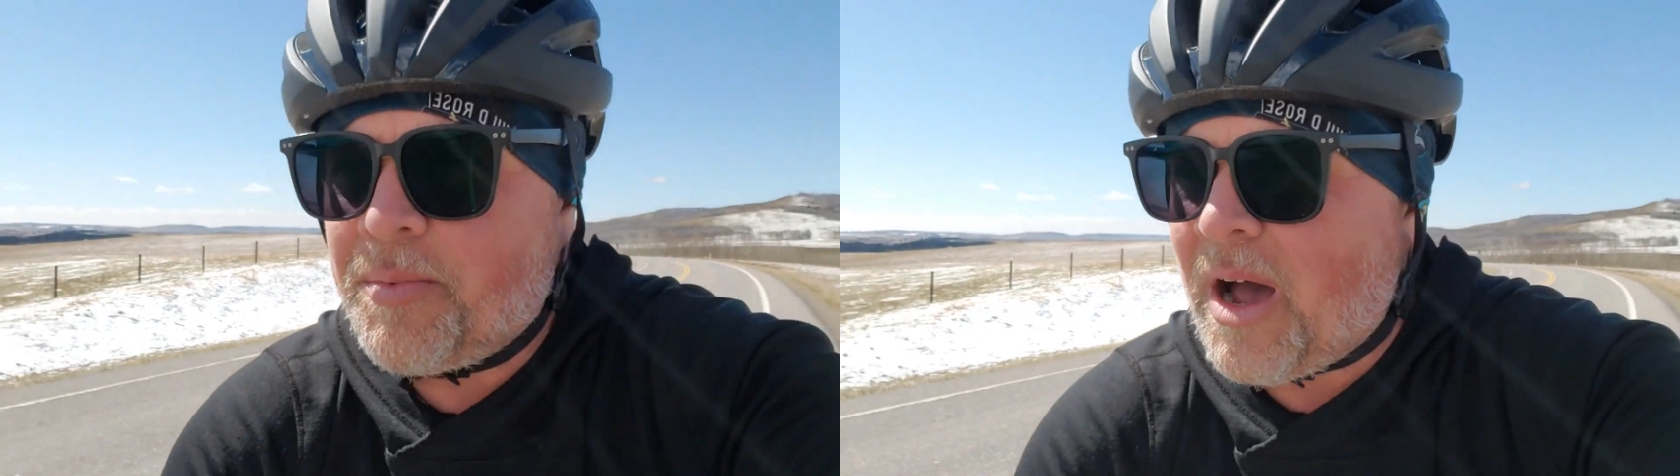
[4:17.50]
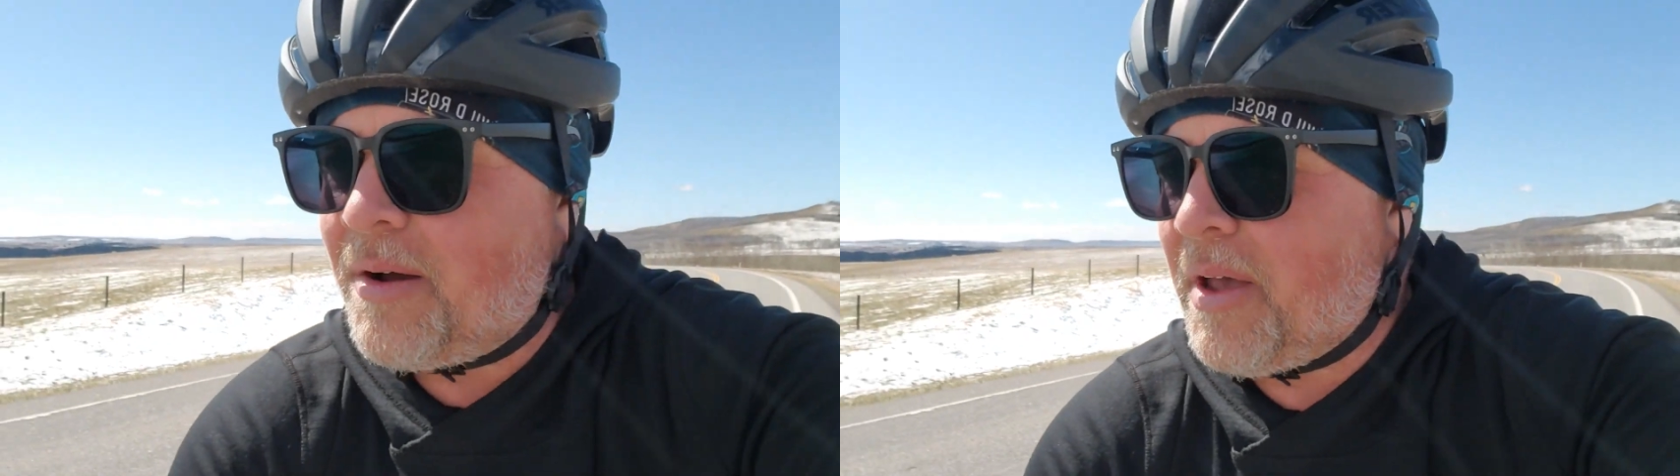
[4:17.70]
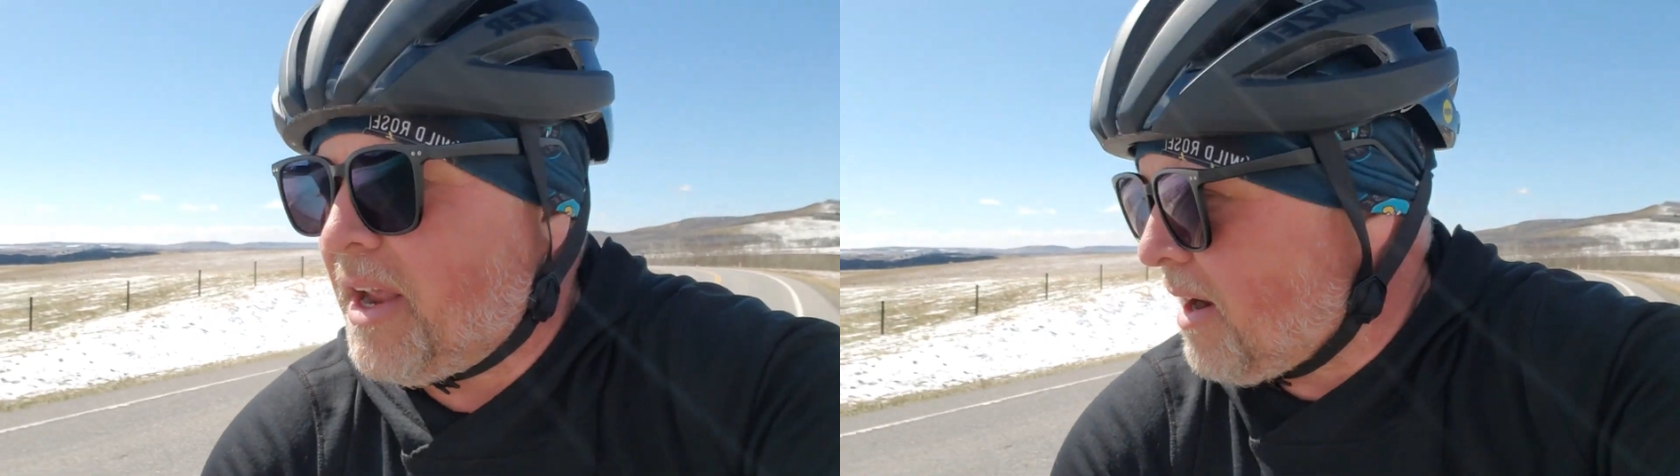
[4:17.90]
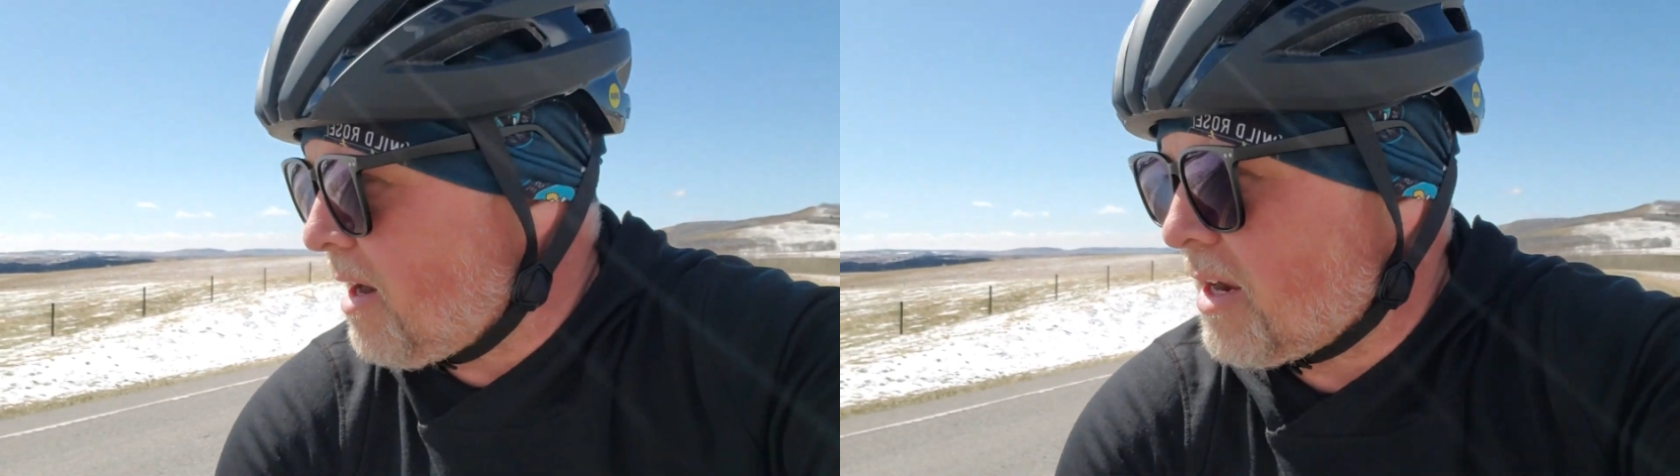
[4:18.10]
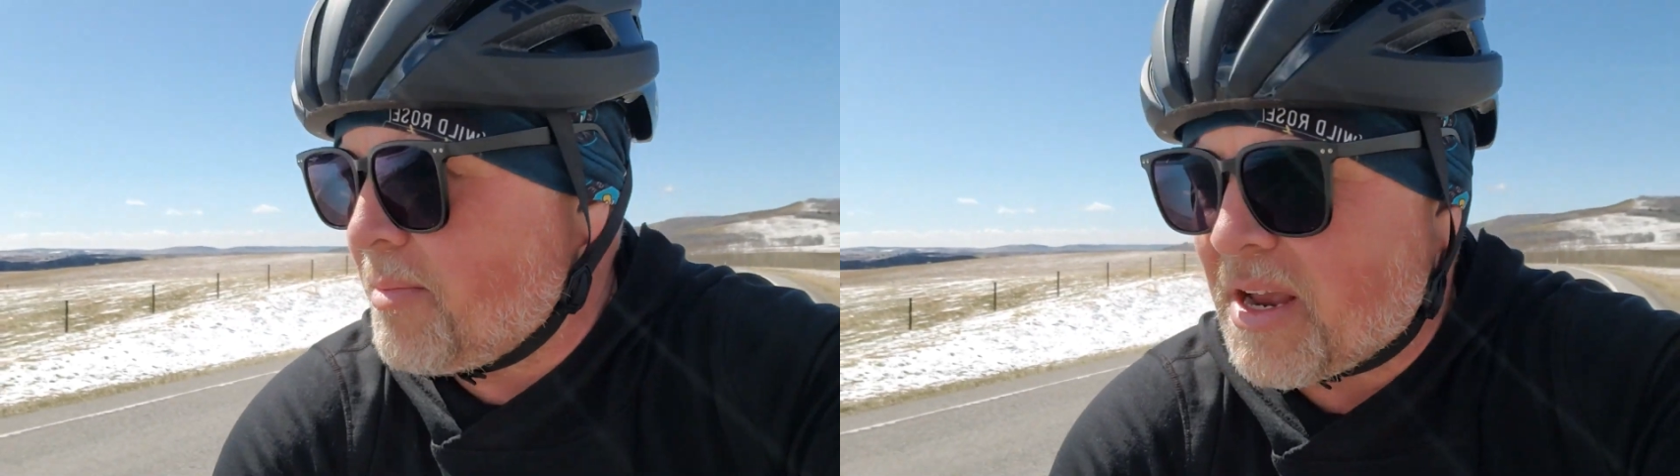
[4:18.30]
highway here. We're
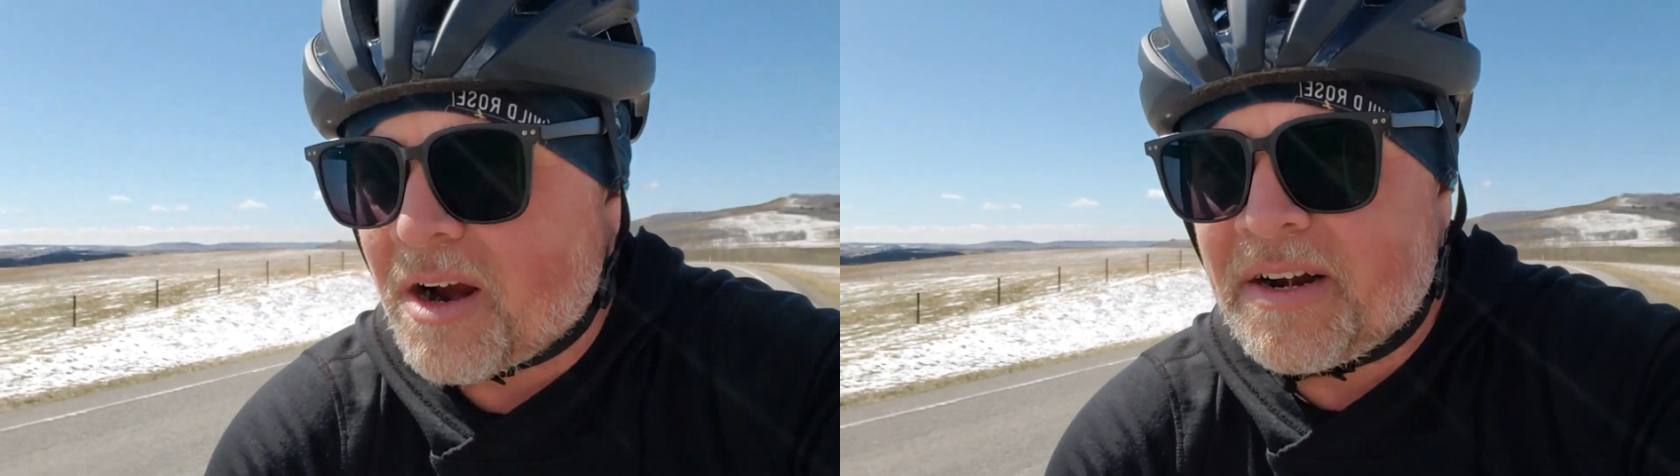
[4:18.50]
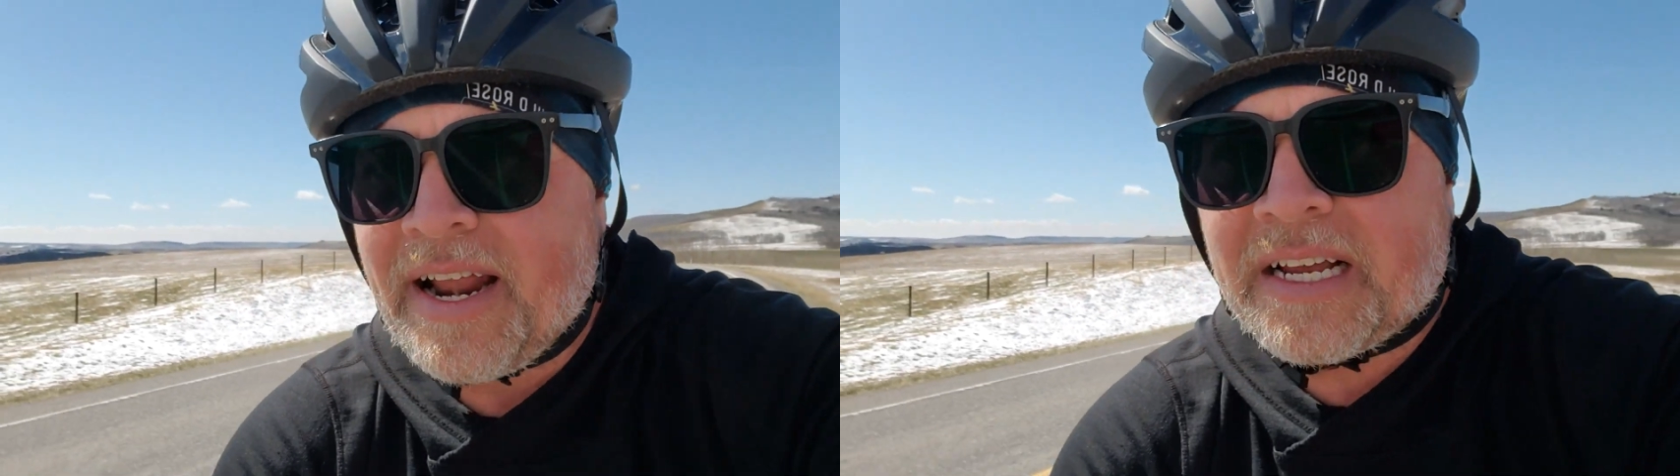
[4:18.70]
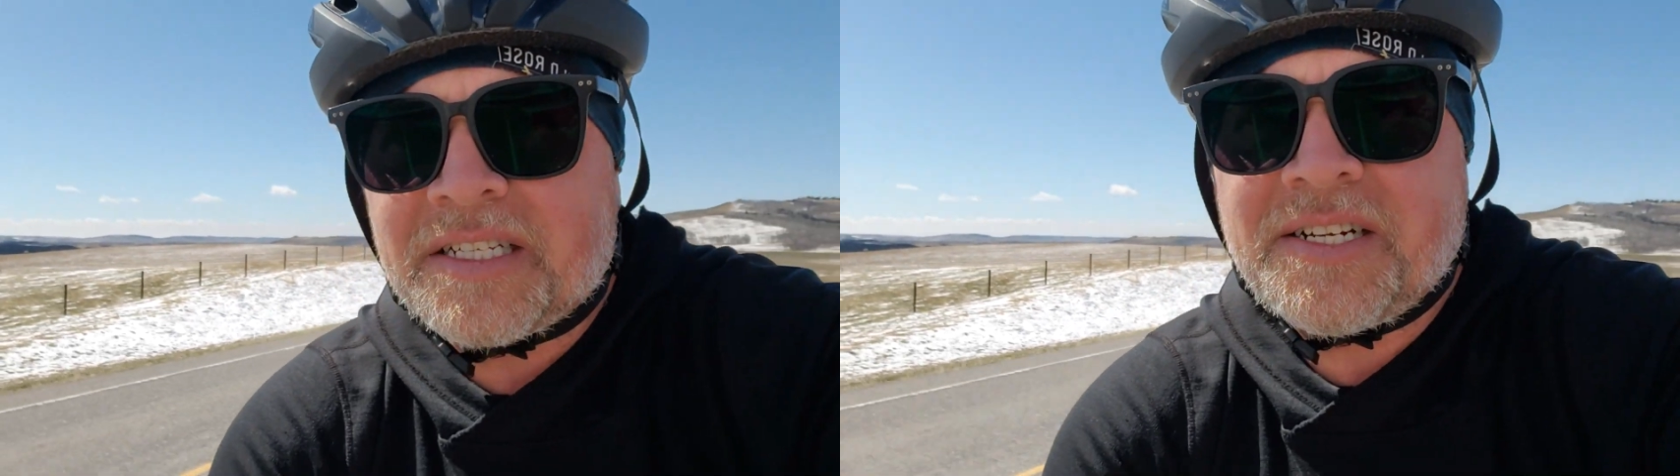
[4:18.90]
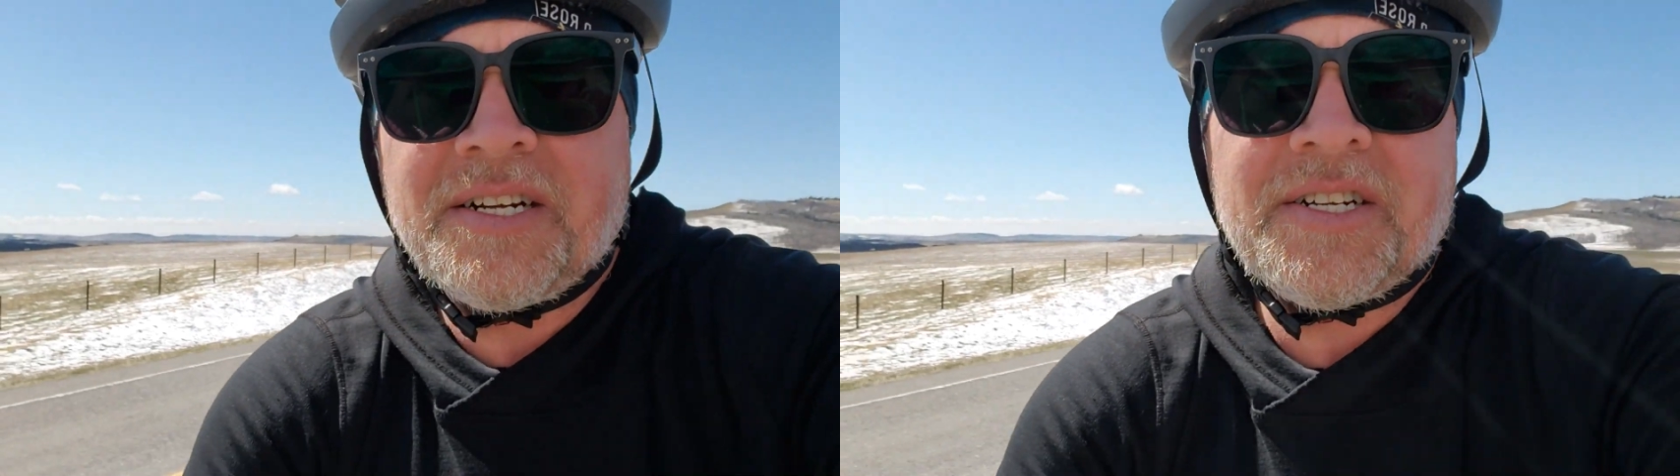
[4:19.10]
gonna make our next